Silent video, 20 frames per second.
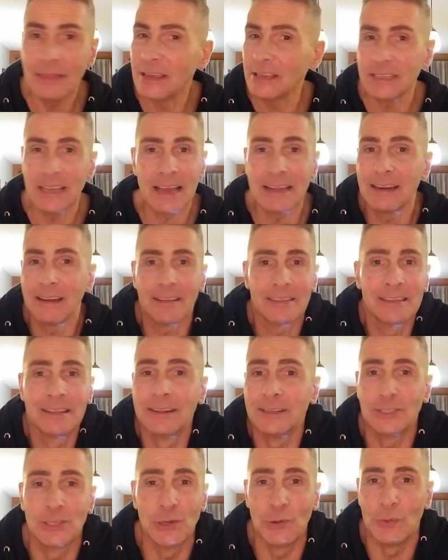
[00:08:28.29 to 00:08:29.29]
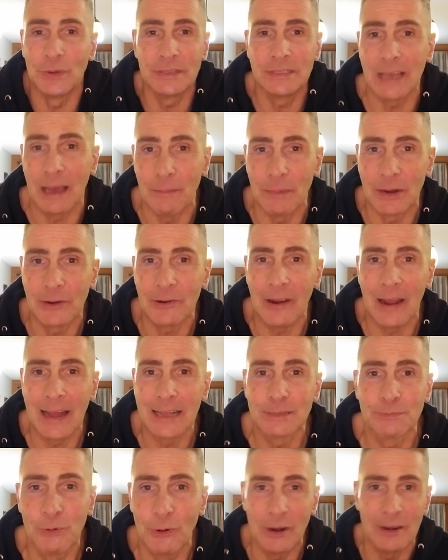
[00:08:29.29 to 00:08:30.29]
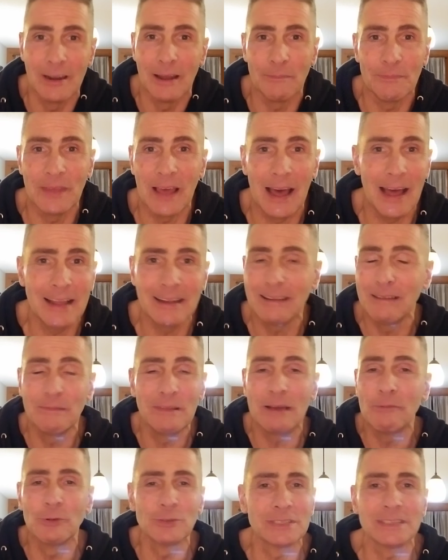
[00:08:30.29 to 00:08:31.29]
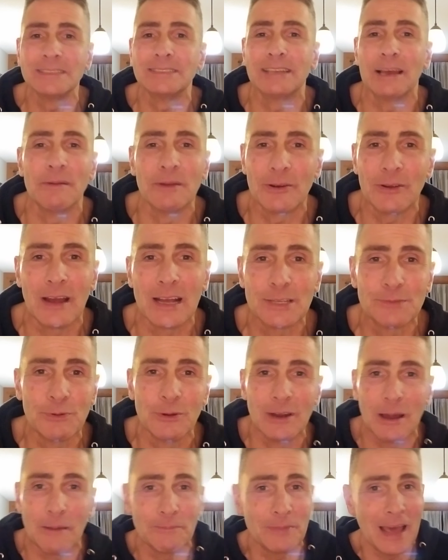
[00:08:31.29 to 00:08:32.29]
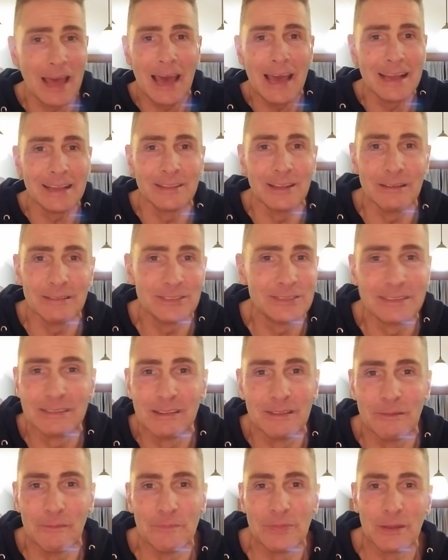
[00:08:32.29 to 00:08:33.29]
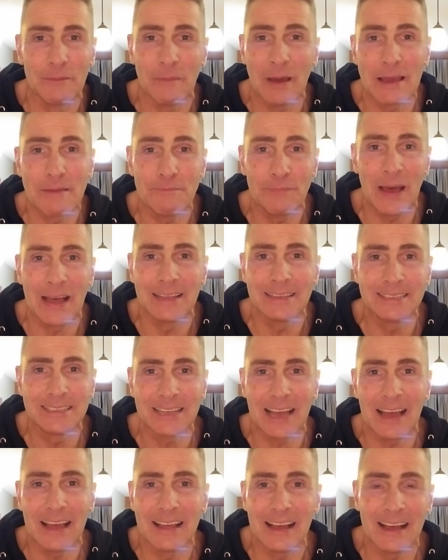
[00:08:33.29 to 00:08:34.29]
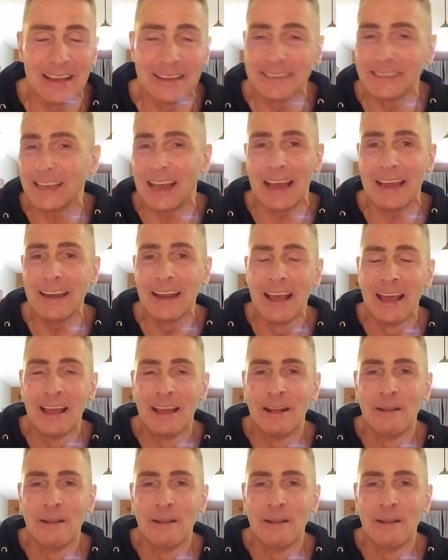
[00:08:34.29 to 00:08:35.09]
This had nothing to do with Democrats putting up that. It wasn't Democrats putting up the hang the Mike Pence sign.